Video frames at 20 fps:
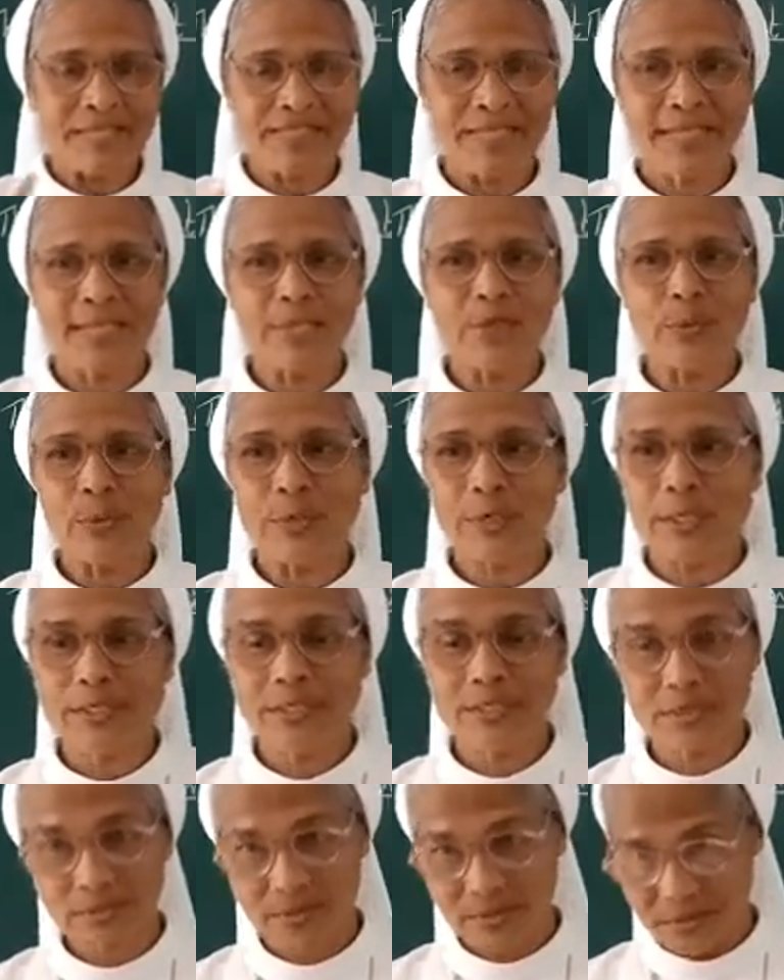second one
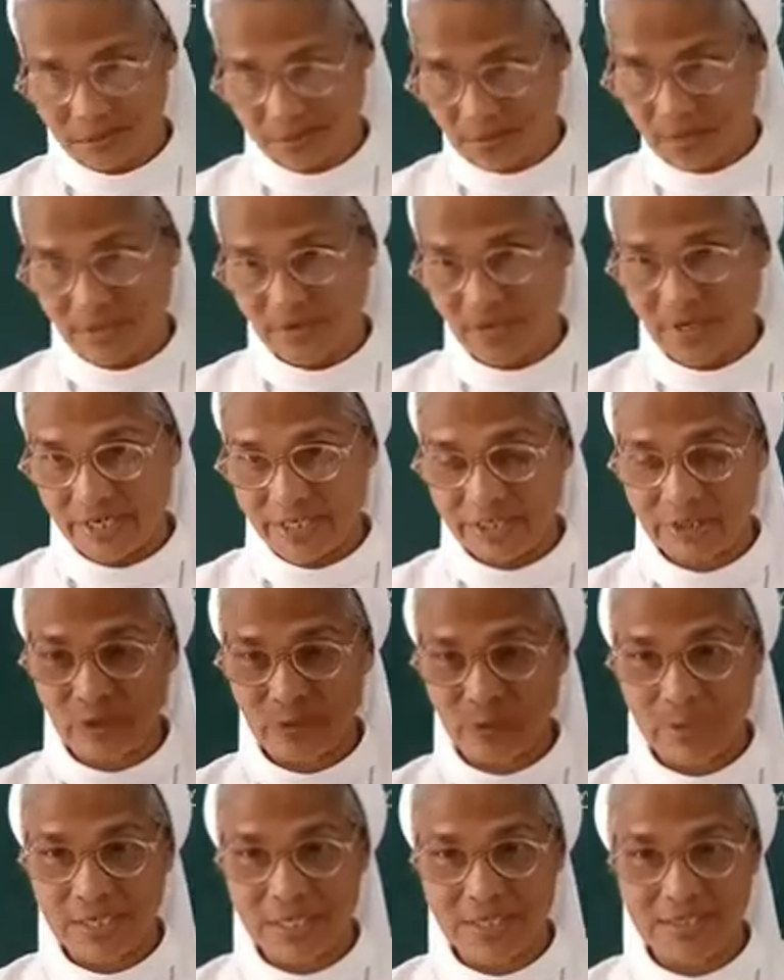is, another
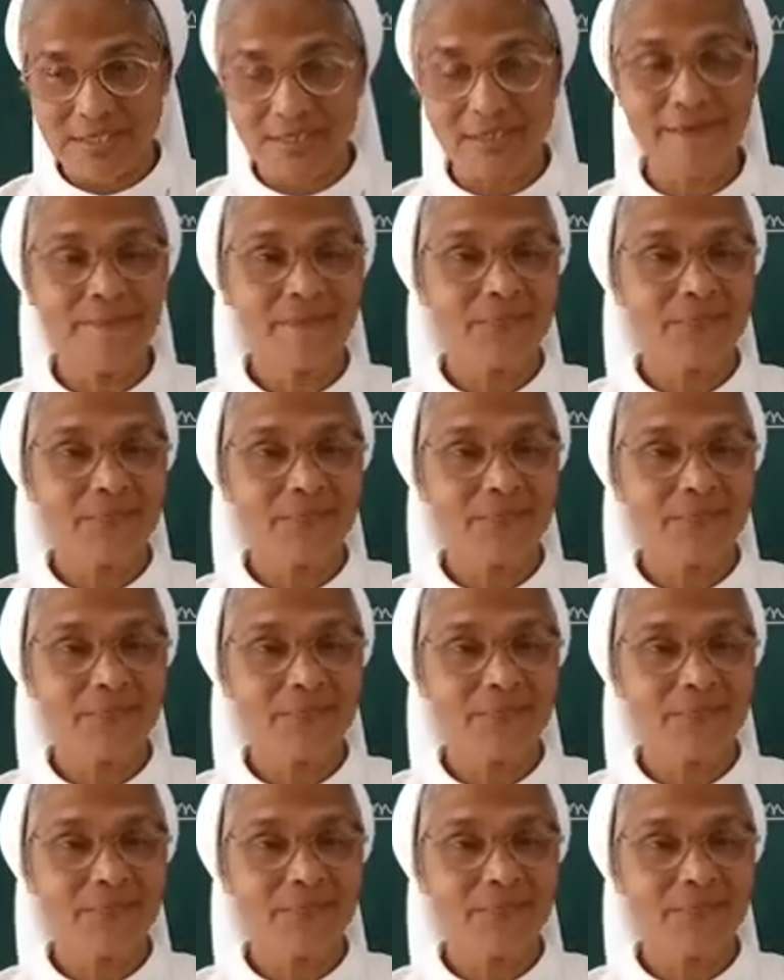one is,